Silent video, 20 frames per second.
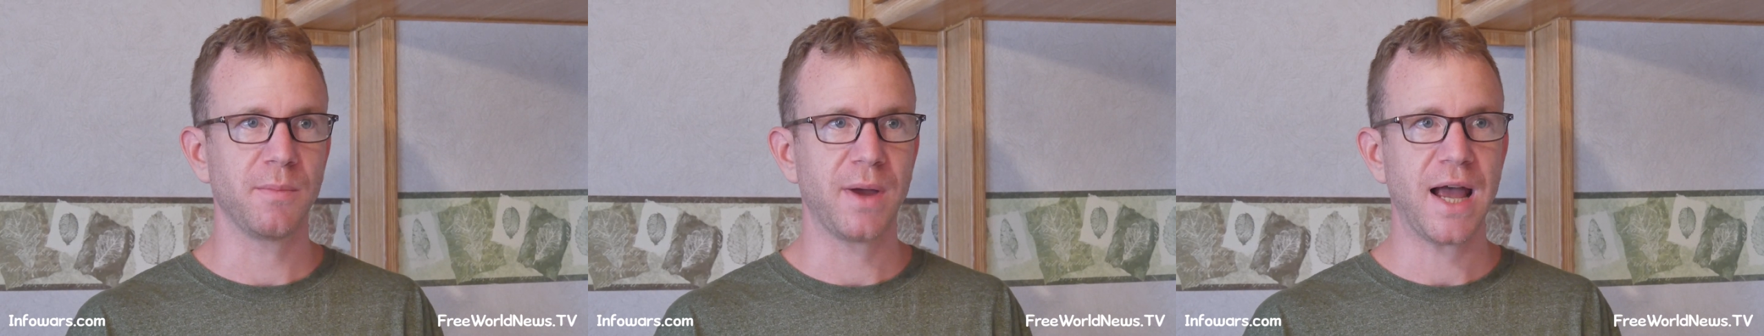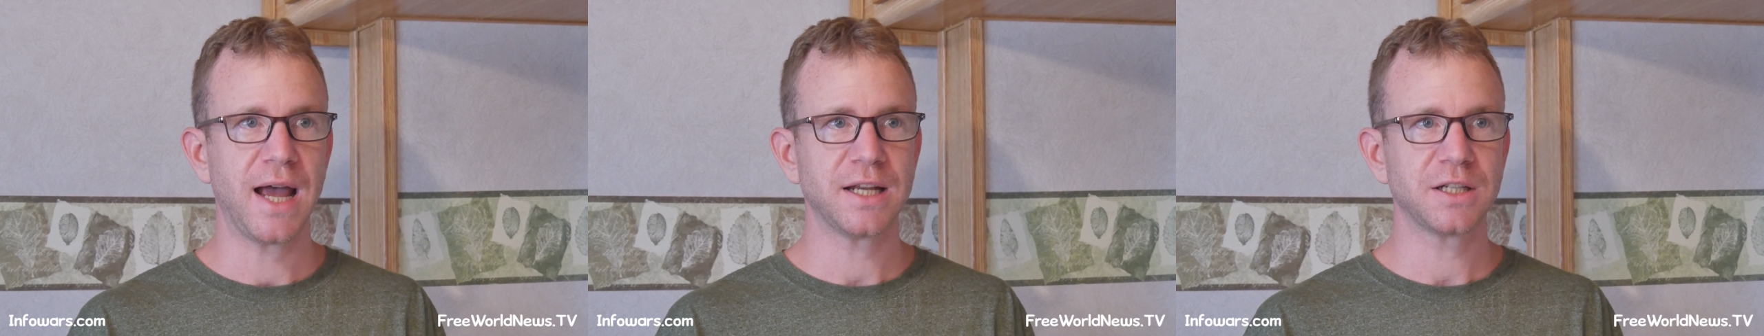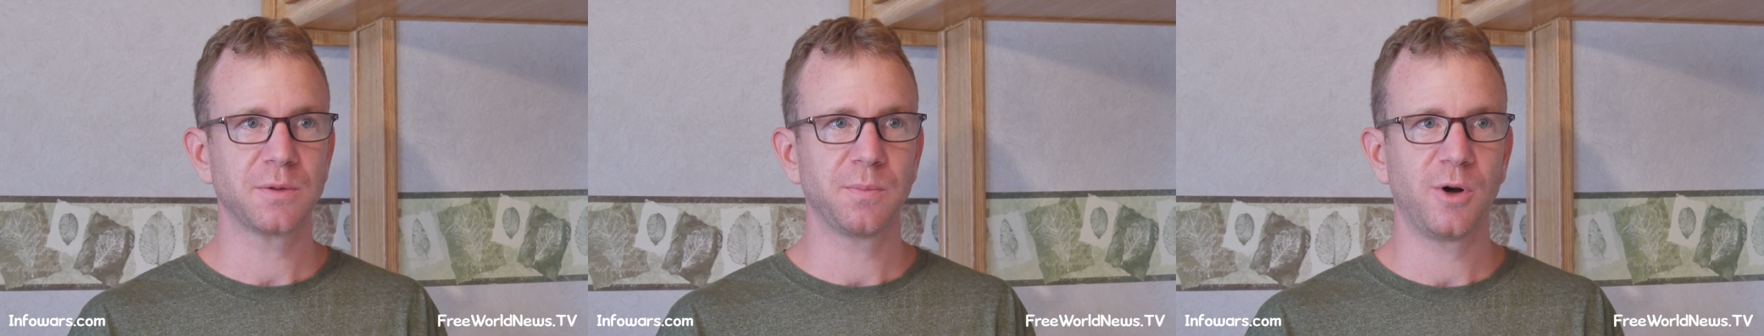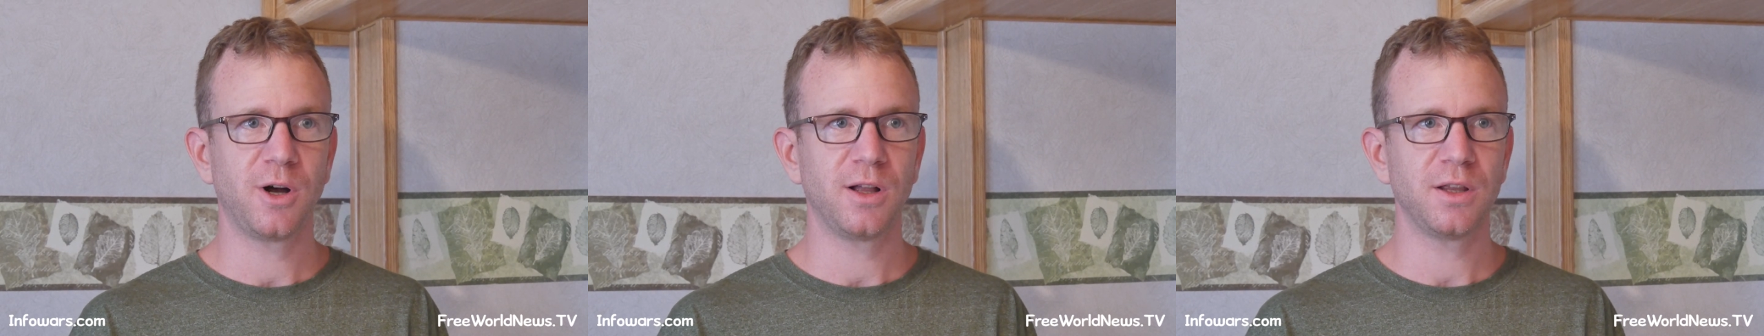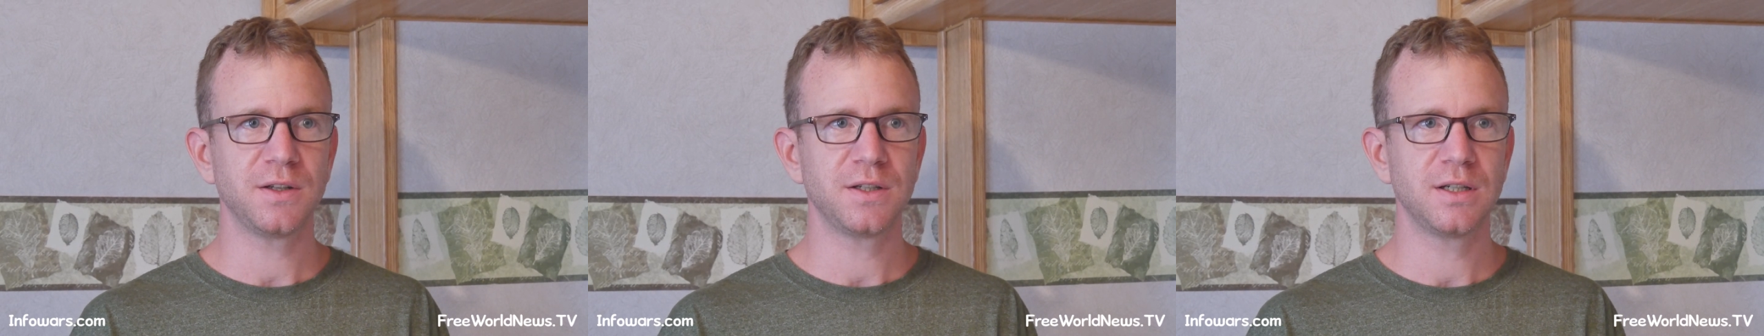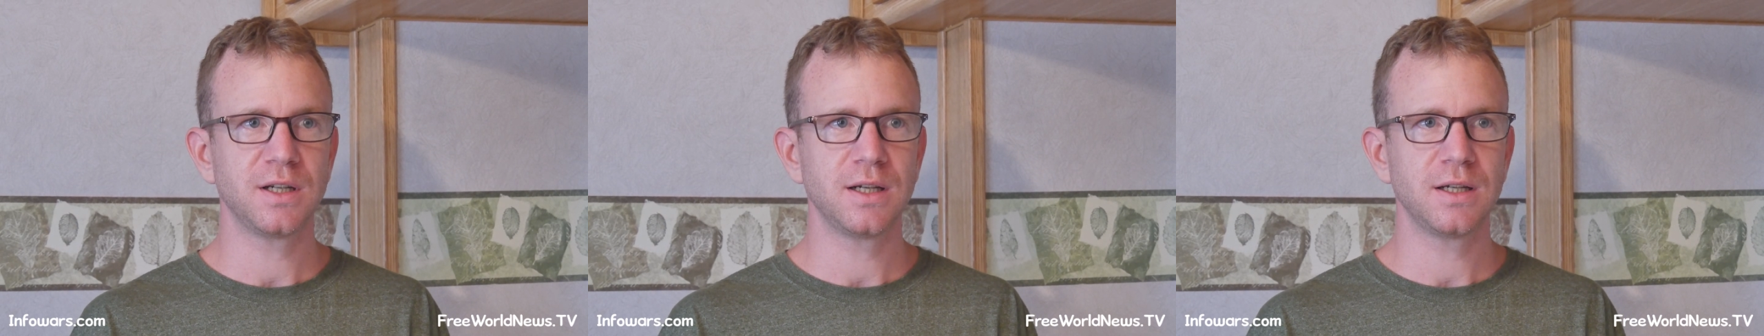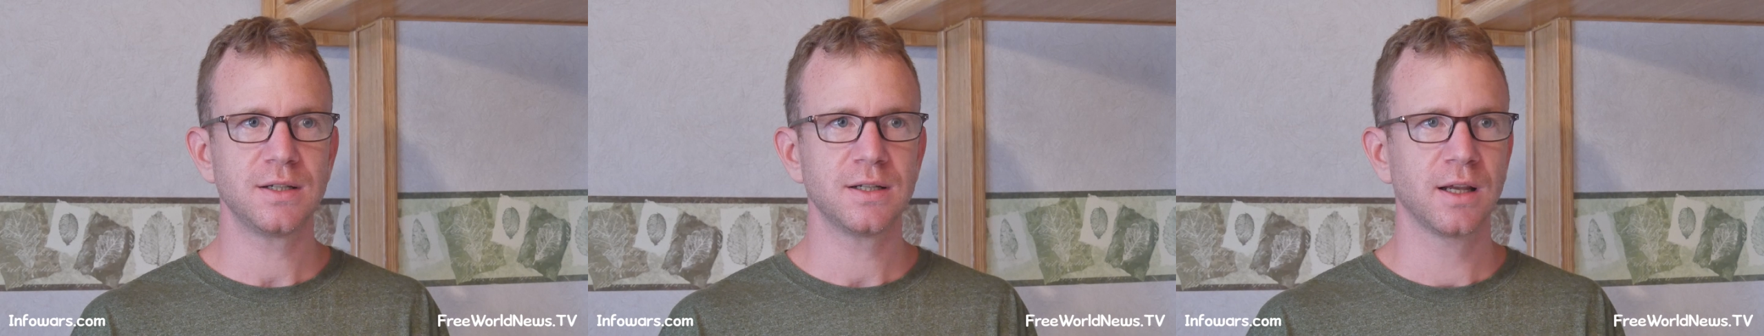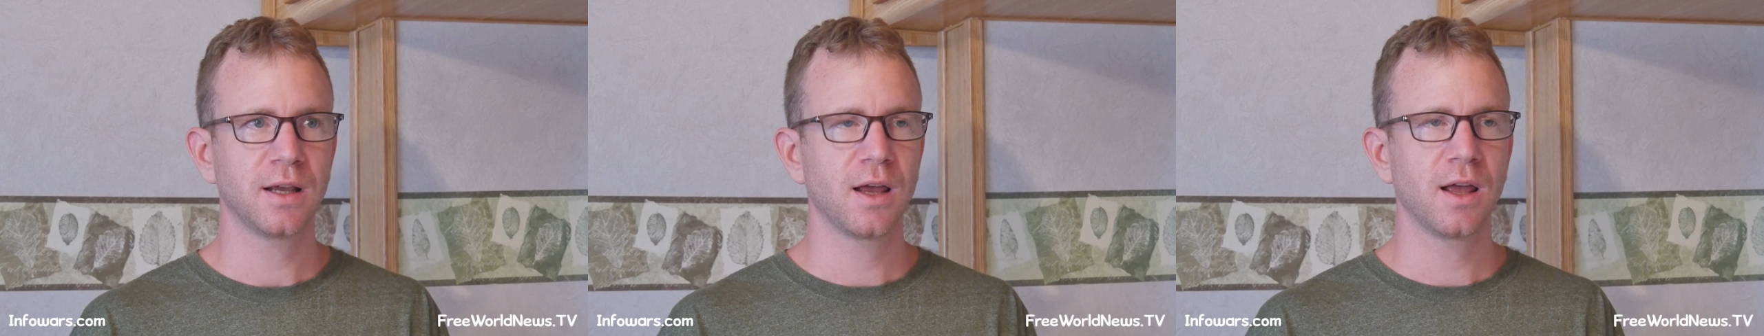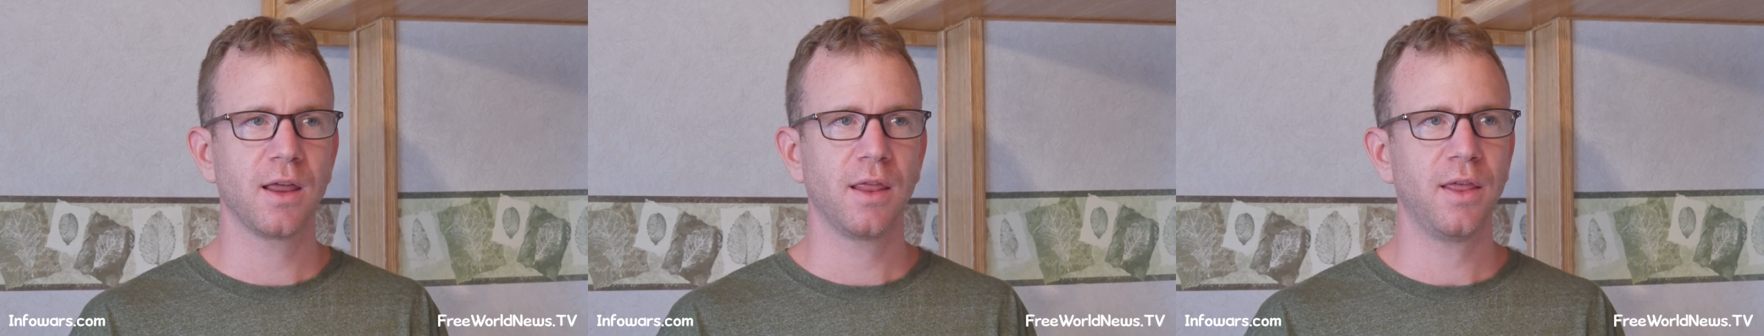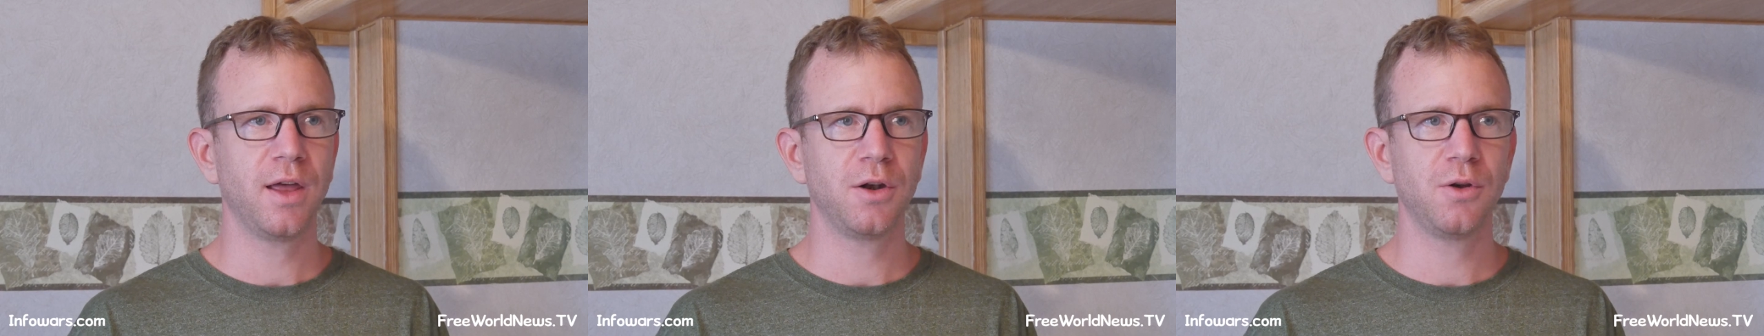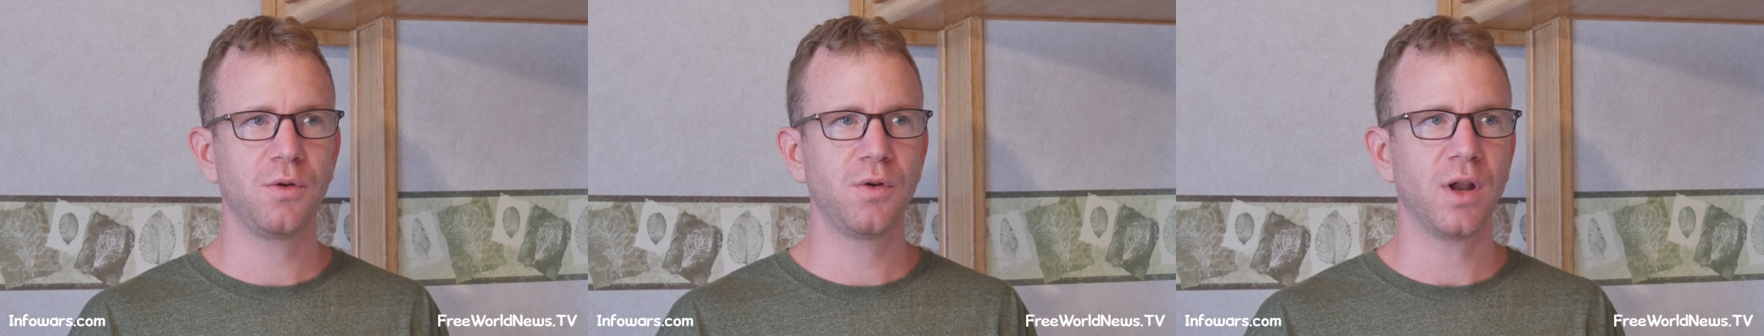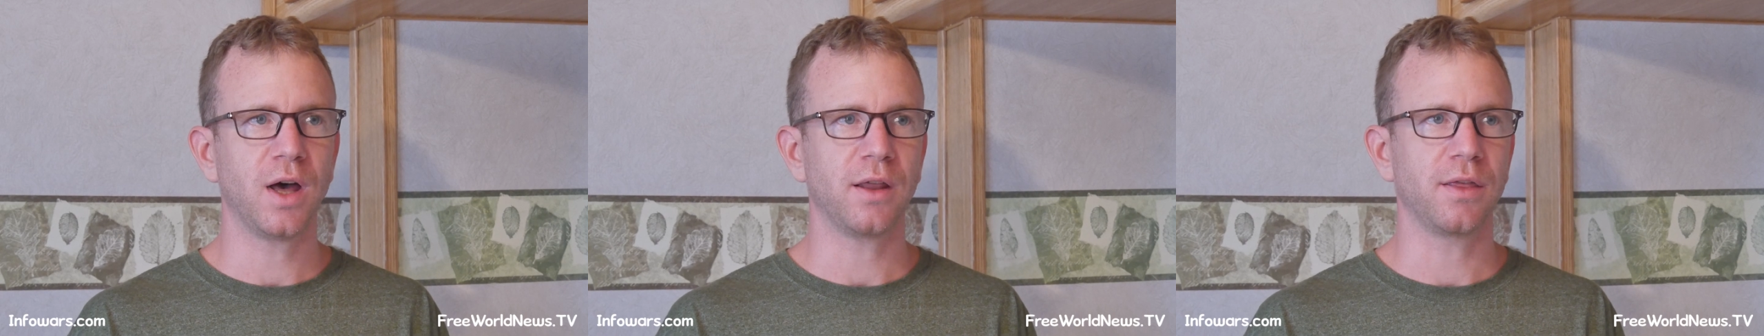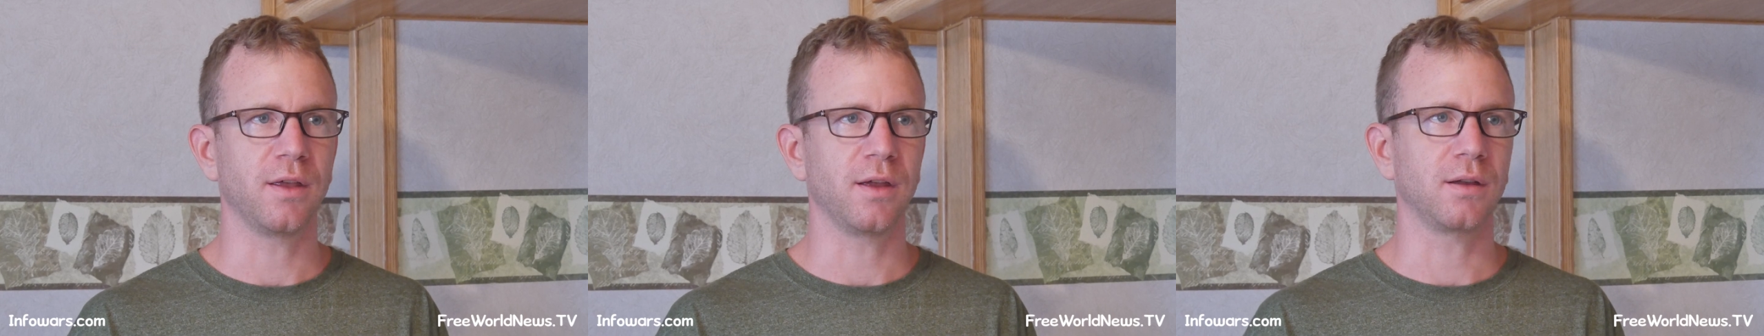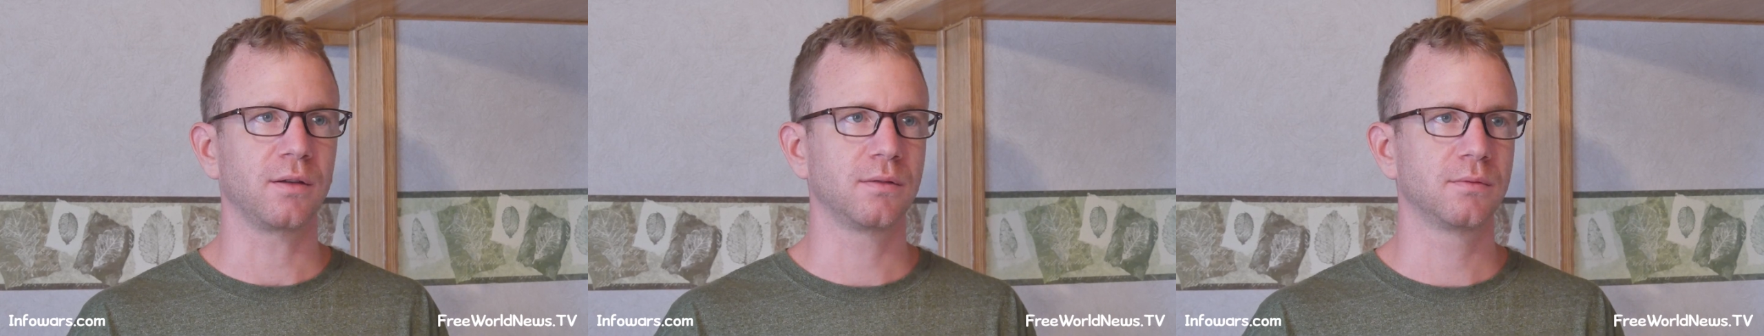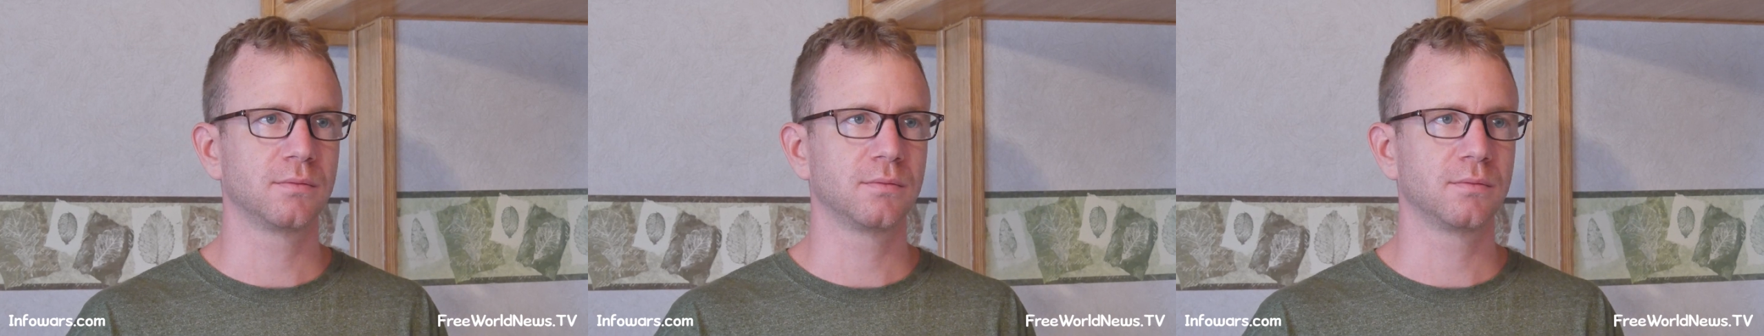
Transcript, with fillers: mask policies, they do nothing.